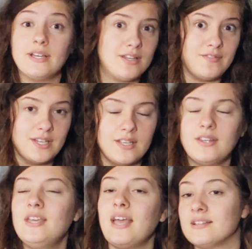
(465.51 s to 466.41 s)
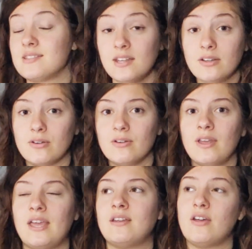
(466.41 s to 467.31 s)
conveniently, and Senegal
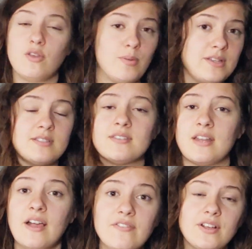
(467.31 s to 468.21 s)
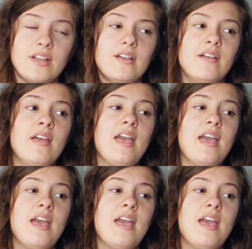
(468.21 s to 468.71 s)
and other places in Africa,